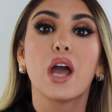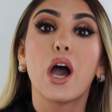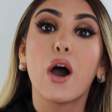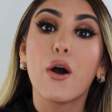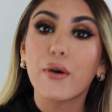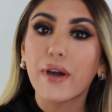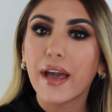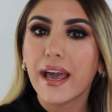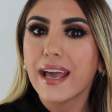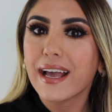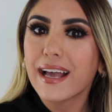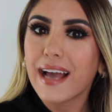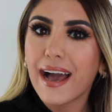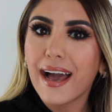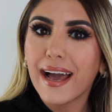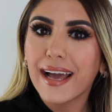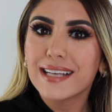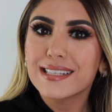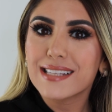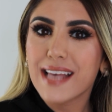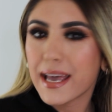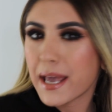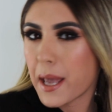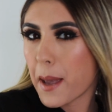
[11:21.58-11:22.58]
Okay
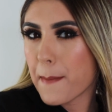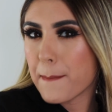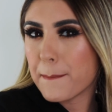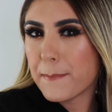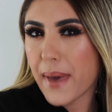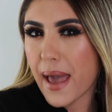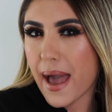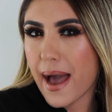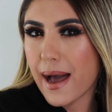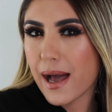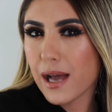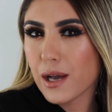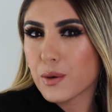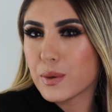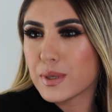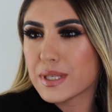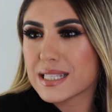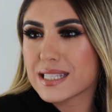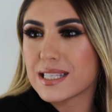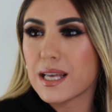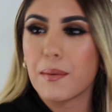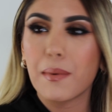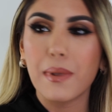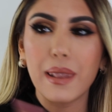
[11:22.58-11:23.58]
guys, I am back
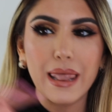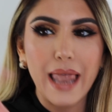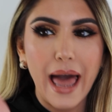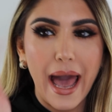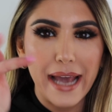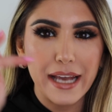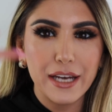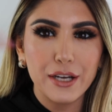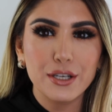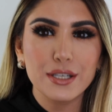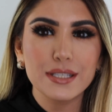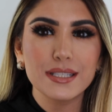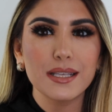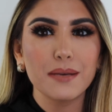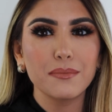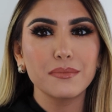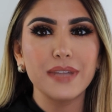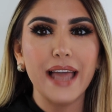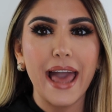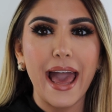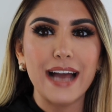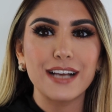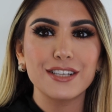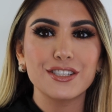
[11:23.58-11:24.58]
with some liner, some
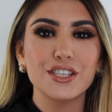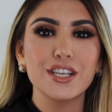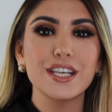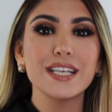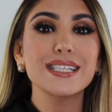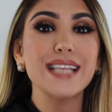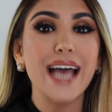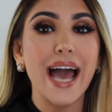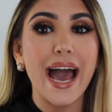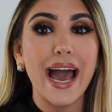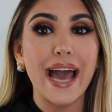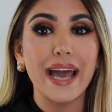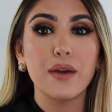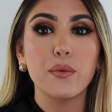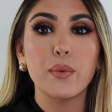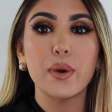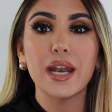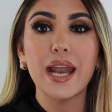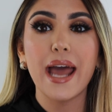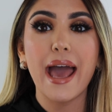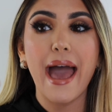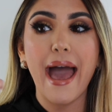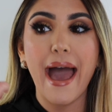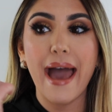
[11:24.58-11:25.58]
lashes. I
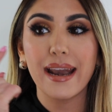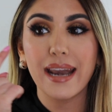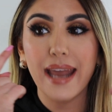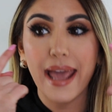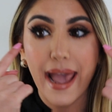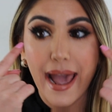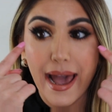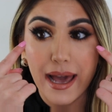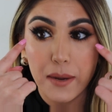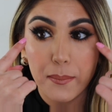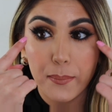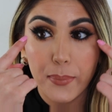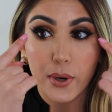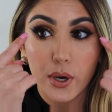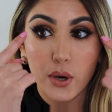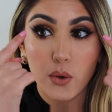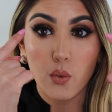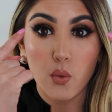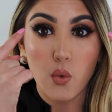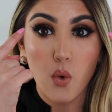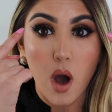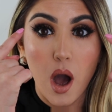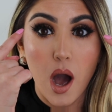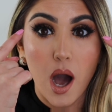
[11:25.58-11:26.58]
went ahead and
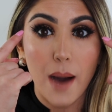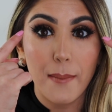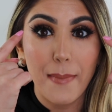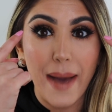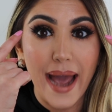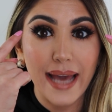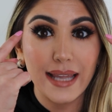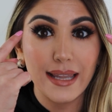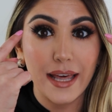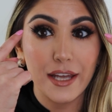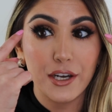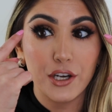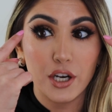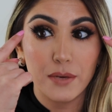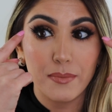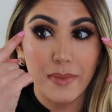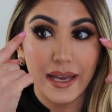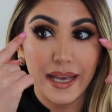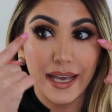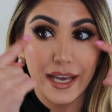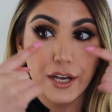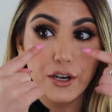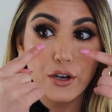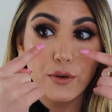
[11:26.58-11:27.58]
put eyeliner on
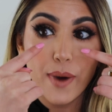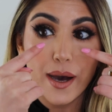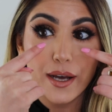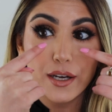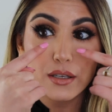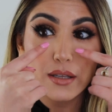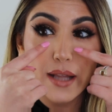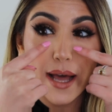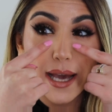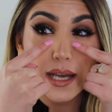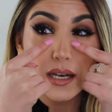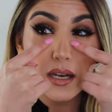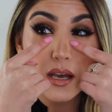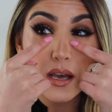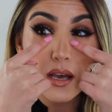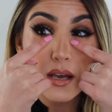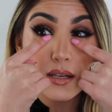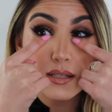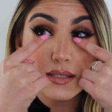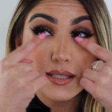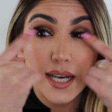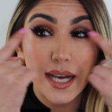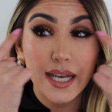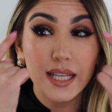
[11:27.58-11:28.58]
my inner waterline,
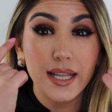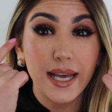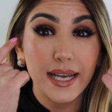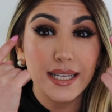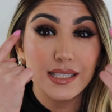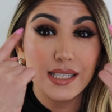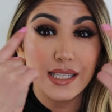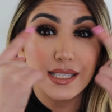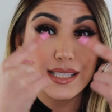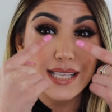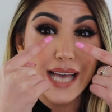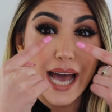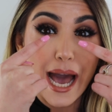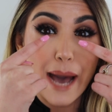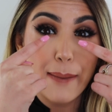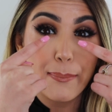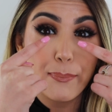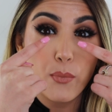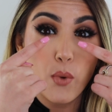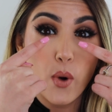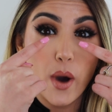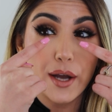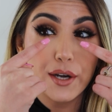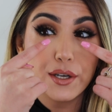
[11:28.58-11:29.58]
tightlined the
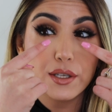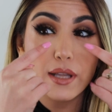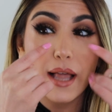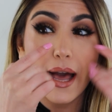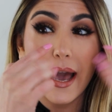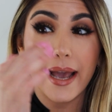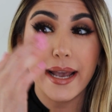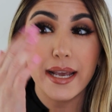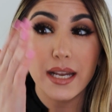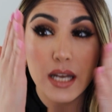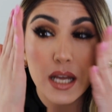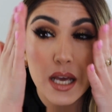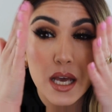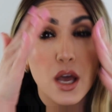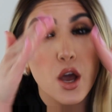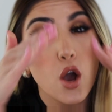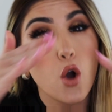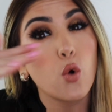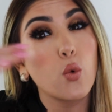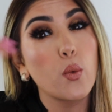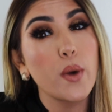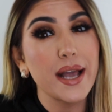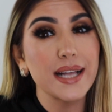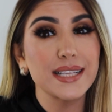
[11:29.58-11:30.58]
top waterline,
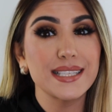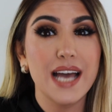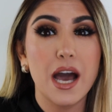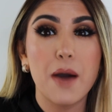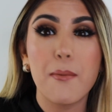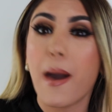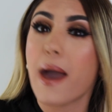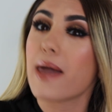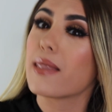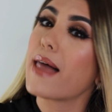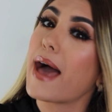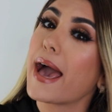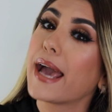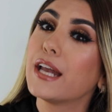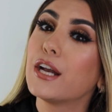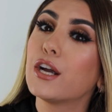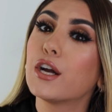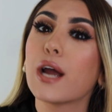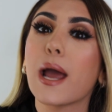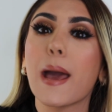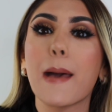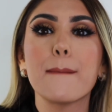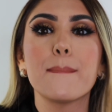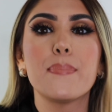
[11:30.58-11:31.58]
winged out my liner,
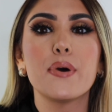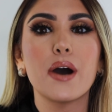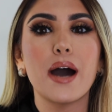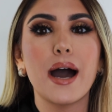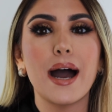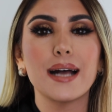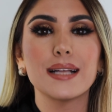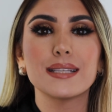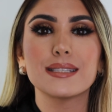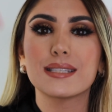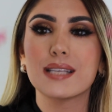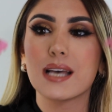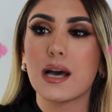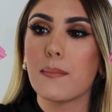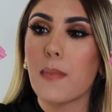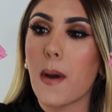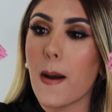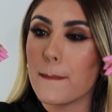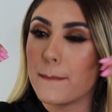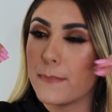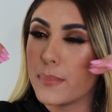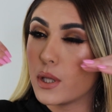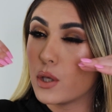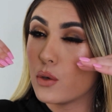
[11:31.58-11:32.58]
and put on some
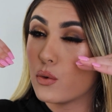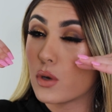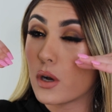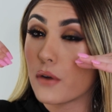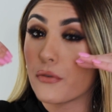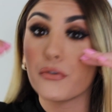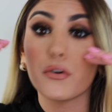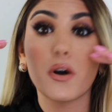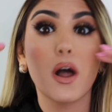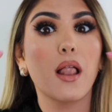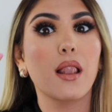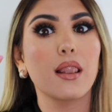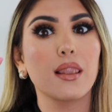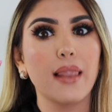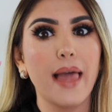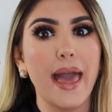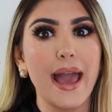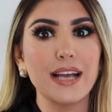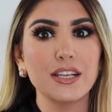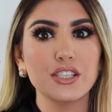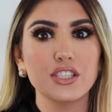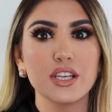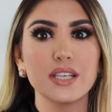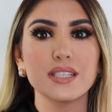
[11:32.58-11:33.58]
beautiful
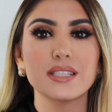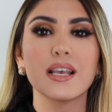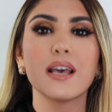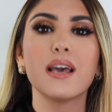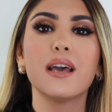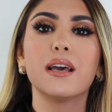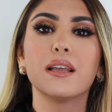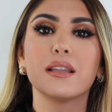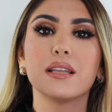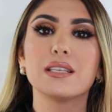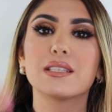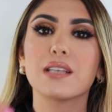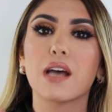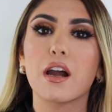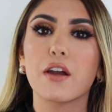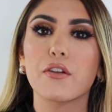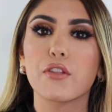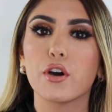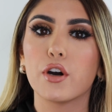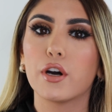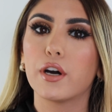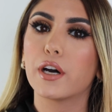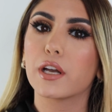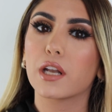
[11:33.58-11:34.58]
lashes. These are
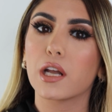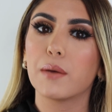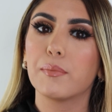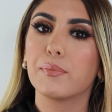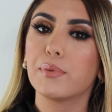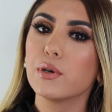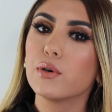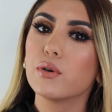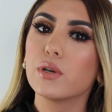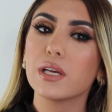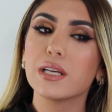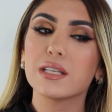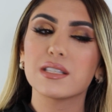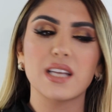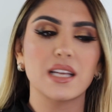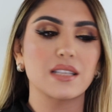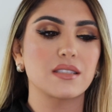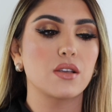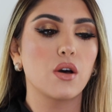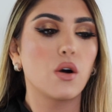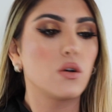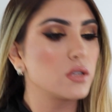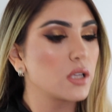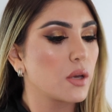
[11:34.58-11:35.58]
the Huda Beauties.
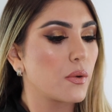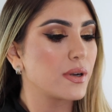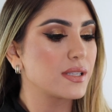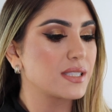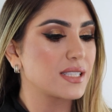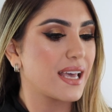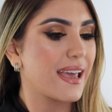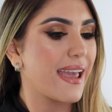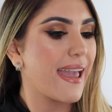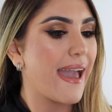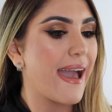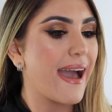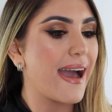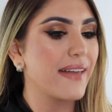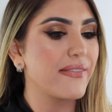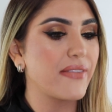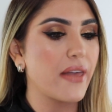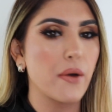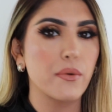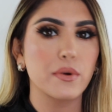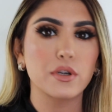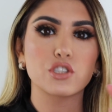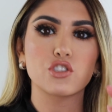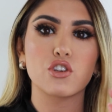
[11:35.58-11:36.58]
That's the only ones I had
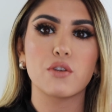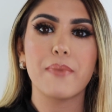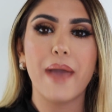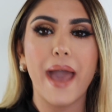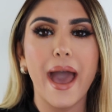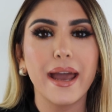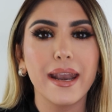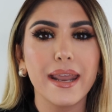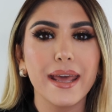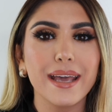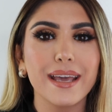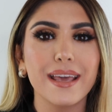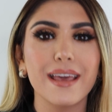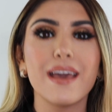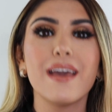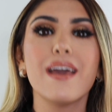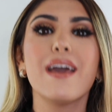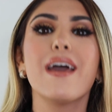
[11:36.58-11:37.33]
that were dramatic.